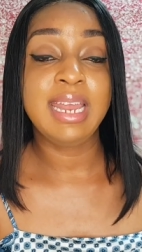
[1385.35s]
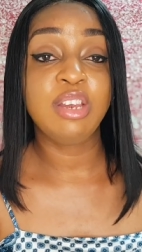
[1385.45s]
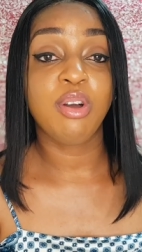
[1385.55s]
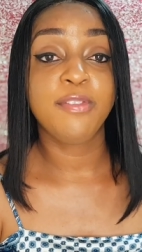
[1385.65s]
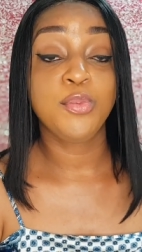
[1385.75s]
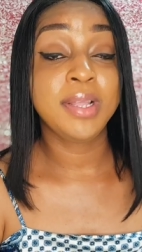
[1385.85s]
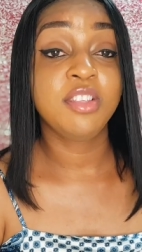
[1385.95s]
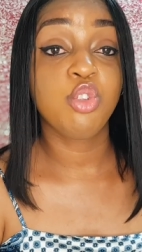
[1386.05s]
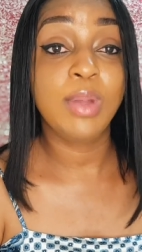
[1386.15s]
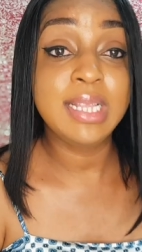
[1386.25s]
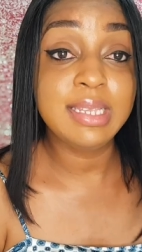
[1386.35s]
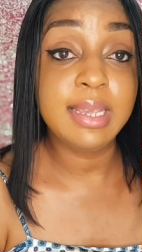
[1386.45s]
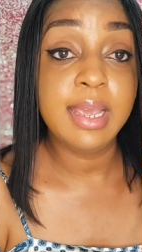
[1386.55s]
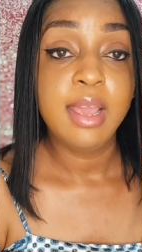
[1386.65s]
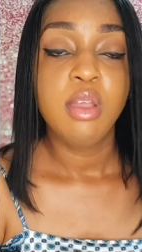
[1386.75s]
end of
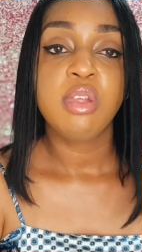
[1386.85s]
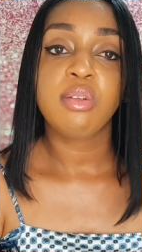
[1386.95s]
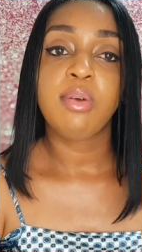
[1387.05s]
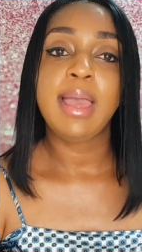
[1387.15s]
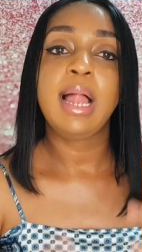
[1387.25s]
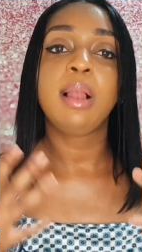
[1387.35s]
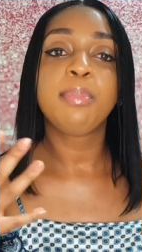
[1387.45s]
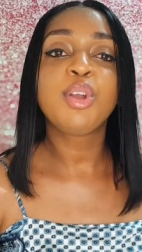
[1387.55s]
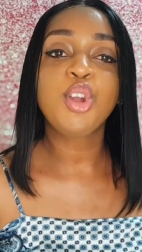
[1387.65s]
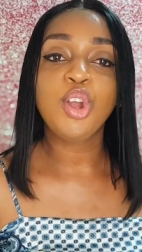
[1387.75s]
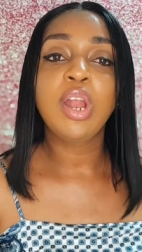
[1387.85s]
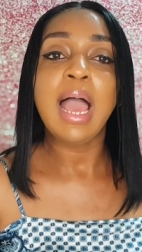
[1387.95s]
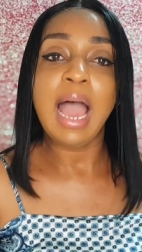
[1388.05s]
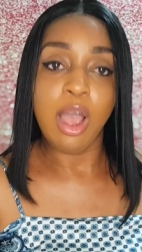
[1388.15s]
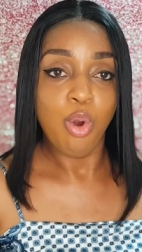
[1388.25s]
2020. So help a girl
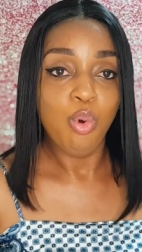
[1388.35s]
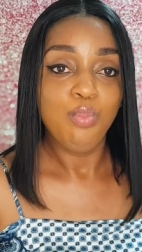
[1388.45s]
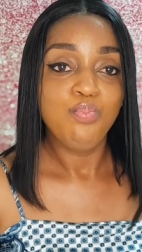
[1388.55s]
out.